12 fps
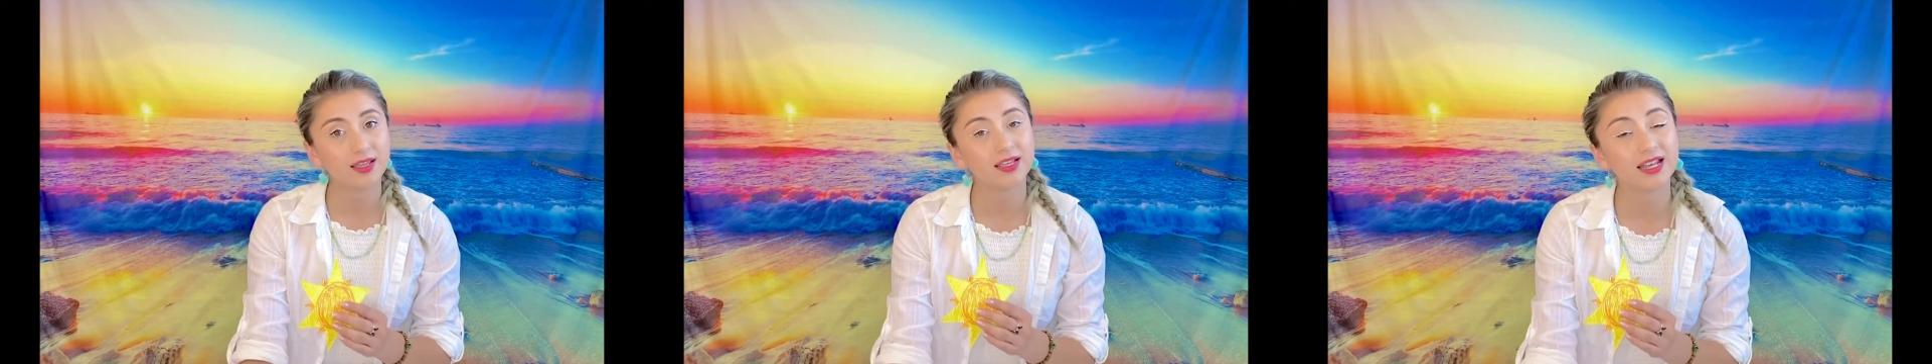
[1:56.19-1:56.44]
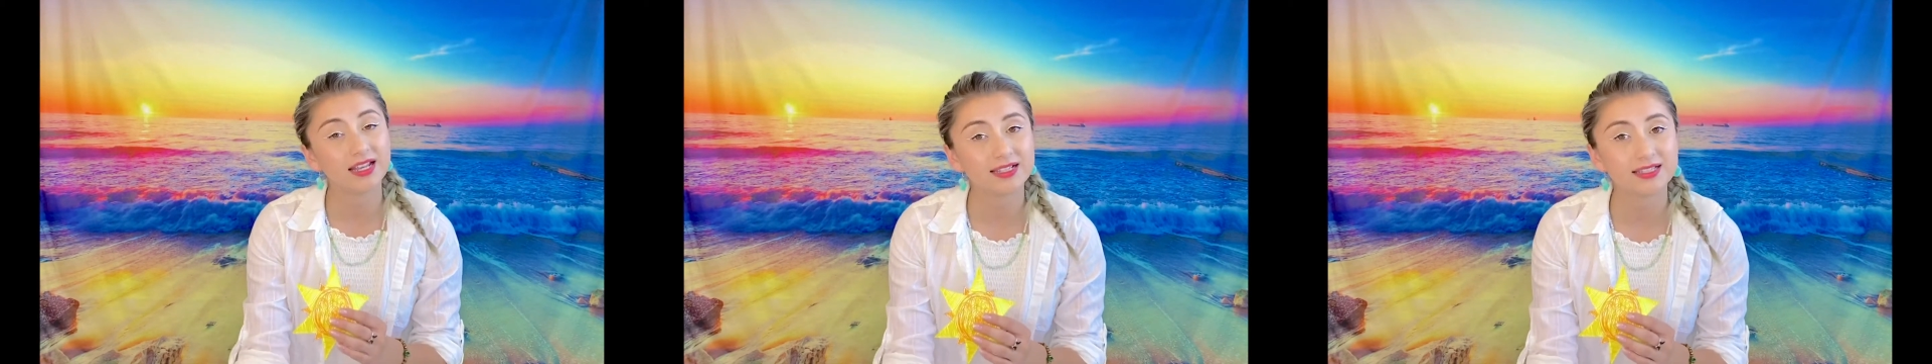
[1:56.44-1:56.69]

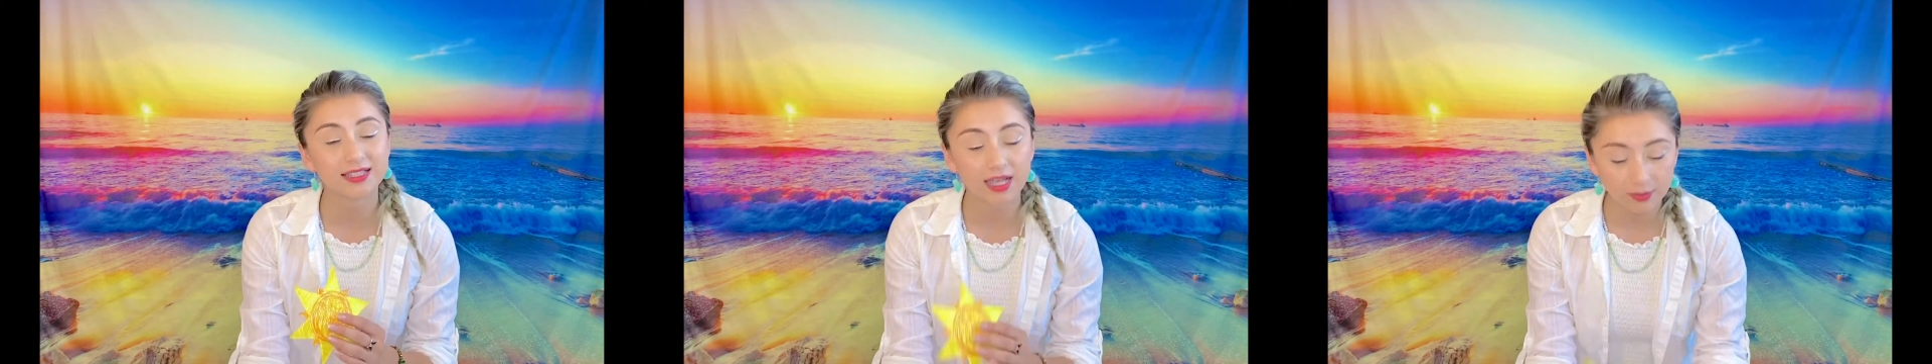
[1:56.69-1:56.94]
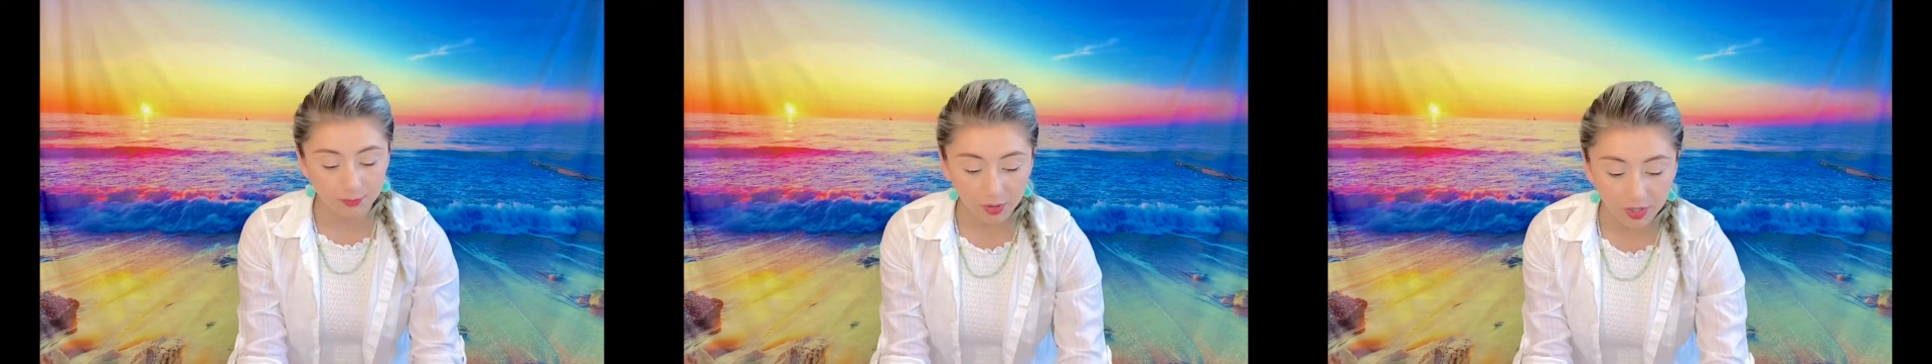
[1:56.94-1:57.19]
getting
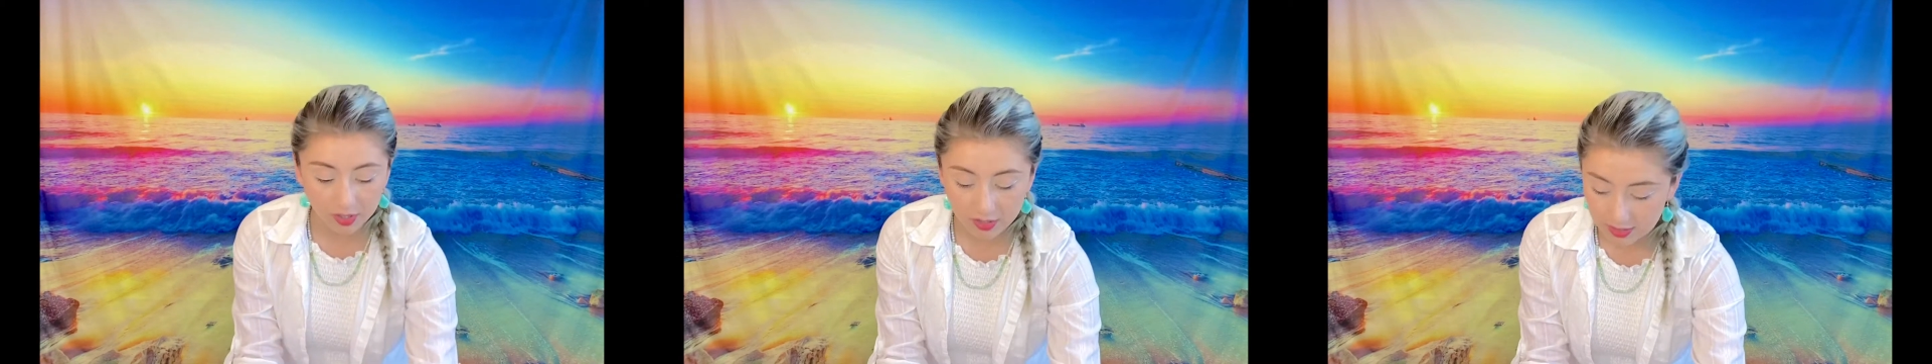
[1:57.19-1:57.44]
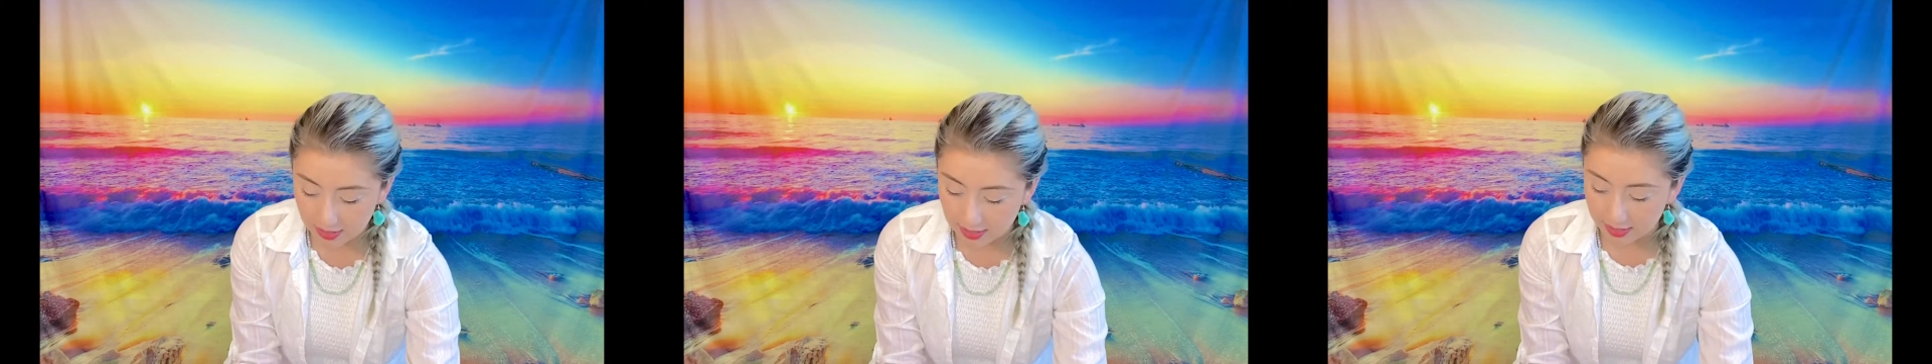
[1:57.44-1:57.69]
sunburn,
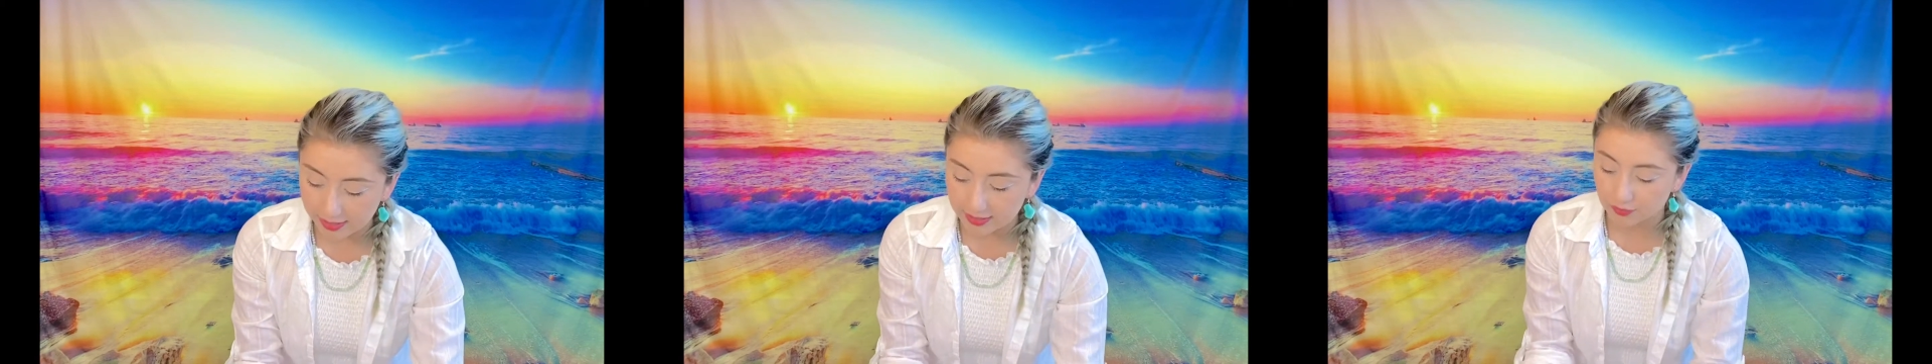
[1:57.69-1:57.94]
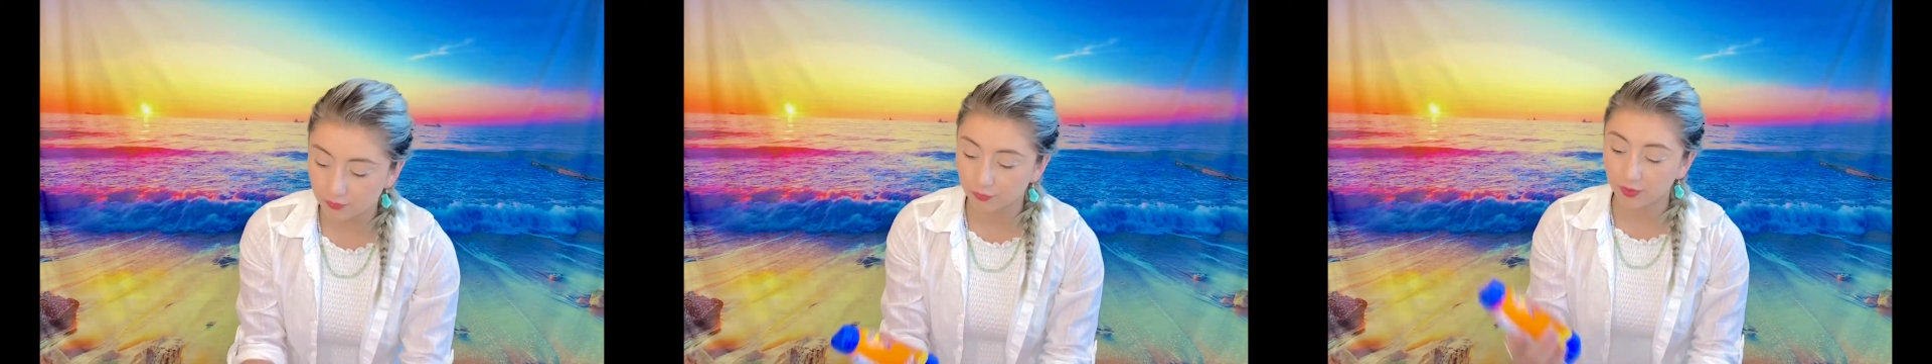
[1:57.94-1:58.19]

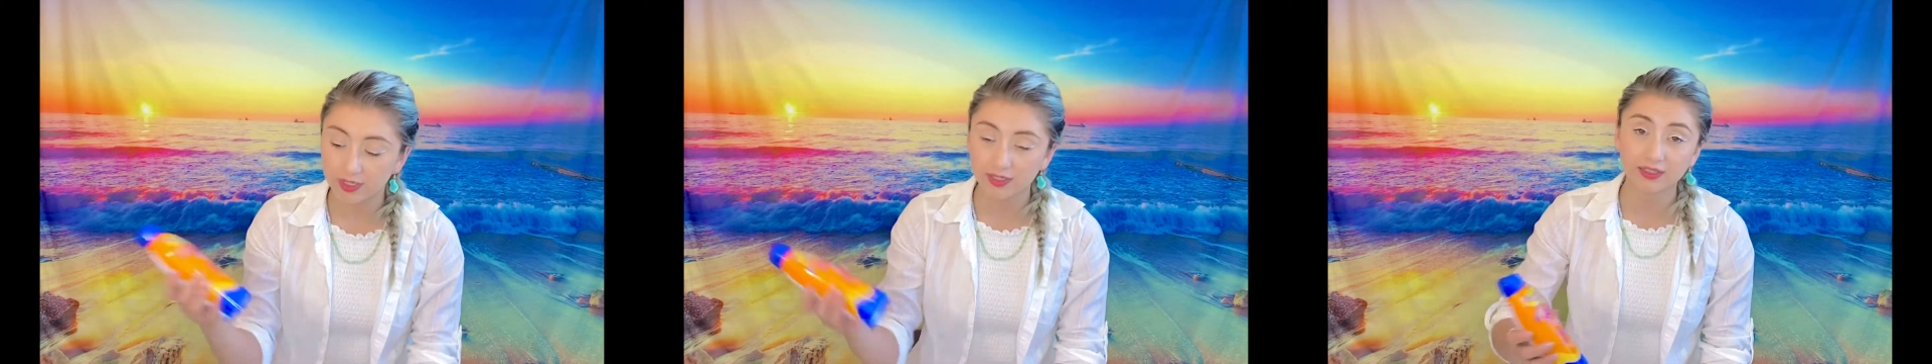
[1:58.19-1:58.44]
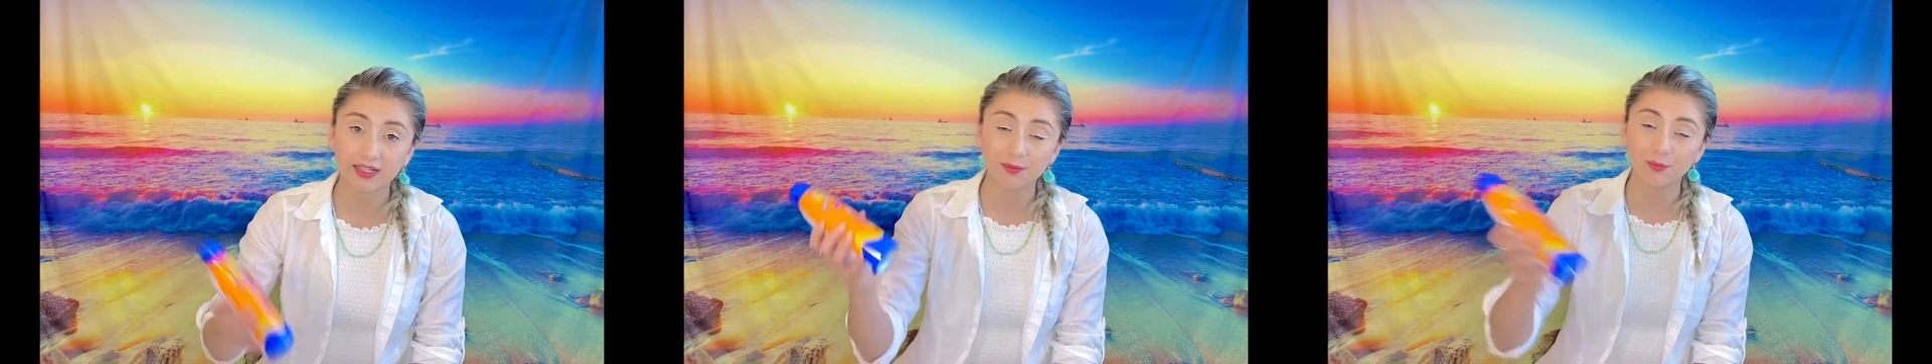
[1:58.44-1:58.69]
it's
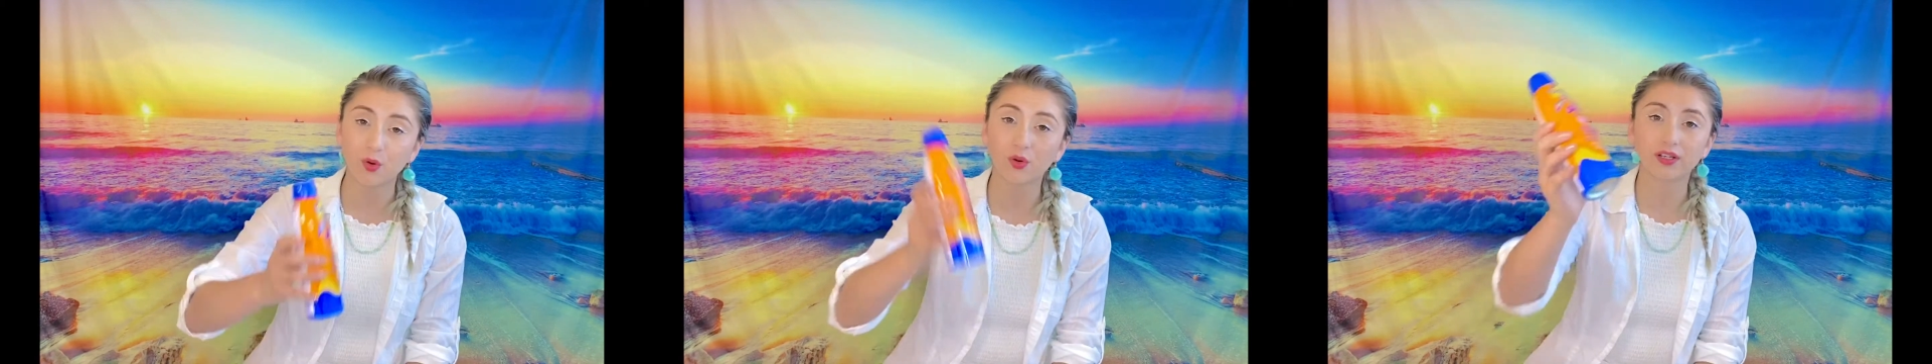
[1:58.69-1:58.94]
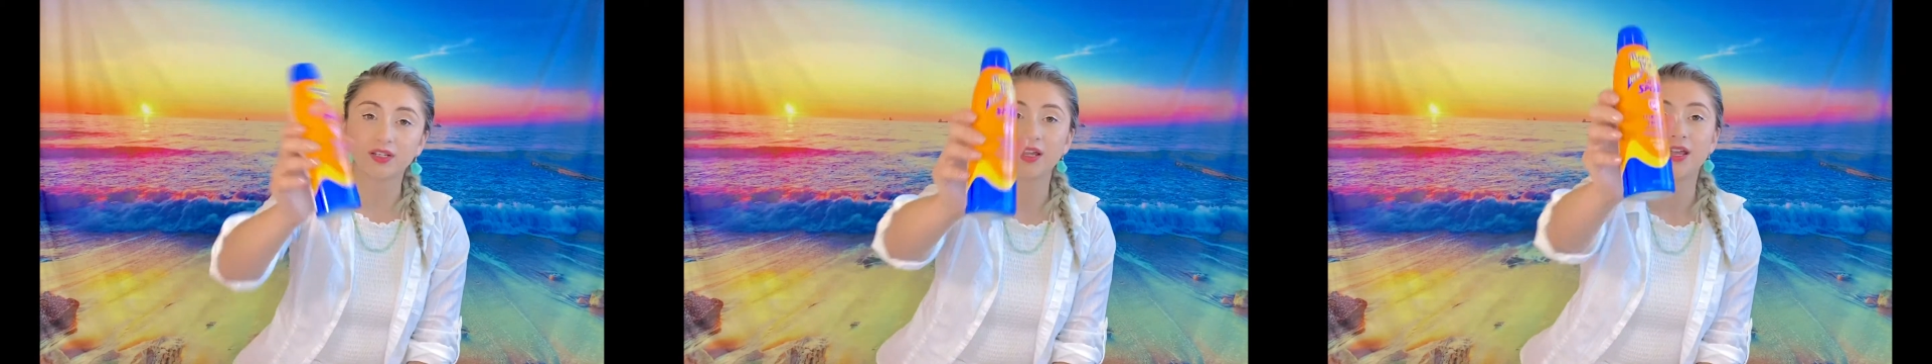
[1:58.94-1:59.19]
really
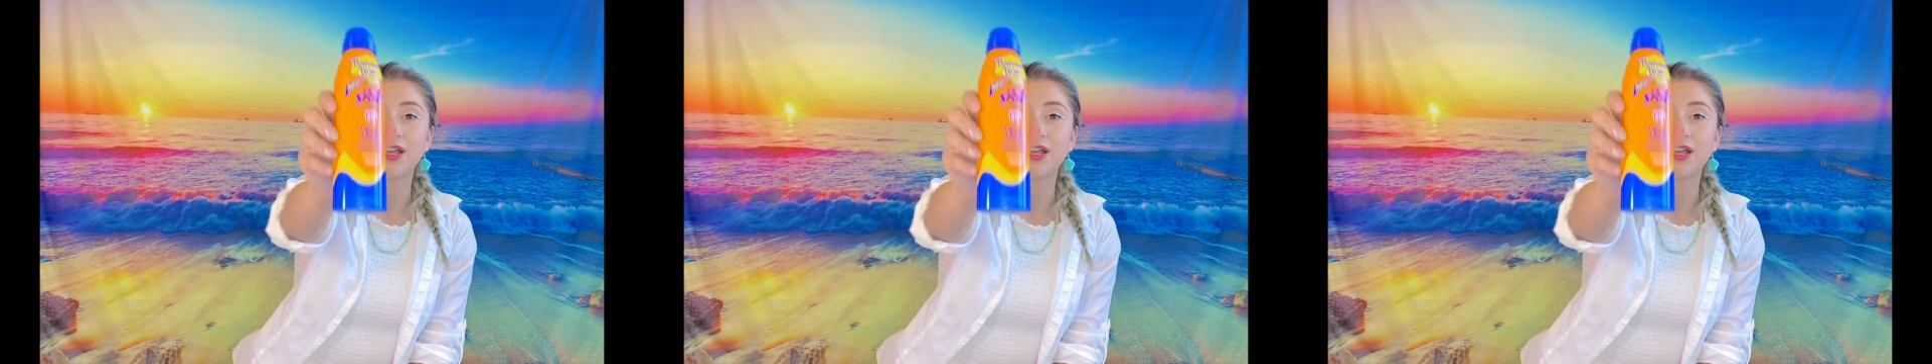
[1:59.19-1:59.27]
important